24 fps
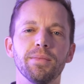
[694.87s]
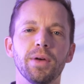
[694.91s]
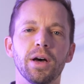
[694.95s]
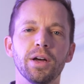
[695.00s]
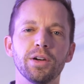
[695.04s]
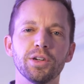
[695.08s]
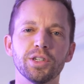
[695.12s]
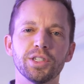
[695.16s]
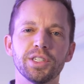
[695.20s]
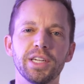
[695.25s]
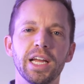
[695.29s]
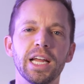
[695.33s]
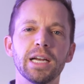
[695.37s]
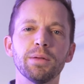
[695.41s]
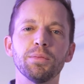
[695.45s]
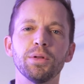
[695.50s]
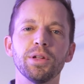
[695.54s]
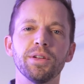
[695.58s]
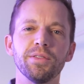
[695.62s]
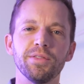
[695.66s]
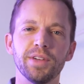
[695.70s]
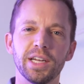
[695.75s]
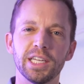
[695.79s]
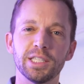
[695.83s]

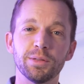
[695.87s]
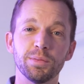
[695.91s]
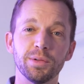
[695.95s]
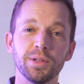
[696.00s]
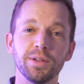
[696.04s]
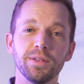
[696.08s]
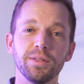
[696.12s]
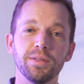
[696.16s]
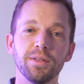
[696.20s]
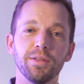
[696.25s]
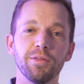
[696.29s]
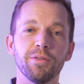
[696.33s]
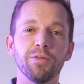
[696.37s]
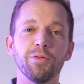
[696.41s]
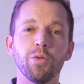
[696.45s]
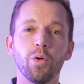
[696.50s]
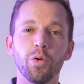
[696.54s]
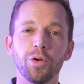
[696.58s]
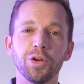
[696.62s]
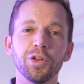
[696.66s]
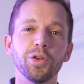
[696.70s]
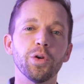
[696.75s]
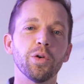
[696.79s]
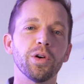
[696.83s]
understandable investment
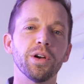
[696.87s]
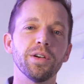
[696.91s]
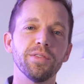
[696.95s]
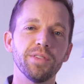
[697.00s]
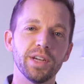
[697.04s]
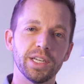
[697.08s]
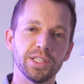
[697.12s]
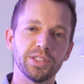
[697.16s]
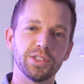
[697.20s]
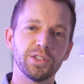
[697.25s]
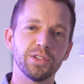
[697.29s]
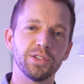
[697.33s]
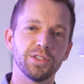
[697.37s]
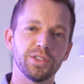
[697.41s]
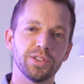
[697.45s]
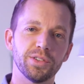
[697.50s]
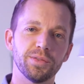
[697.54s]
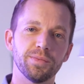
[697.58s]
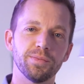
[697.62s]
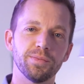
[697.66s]
for your investors.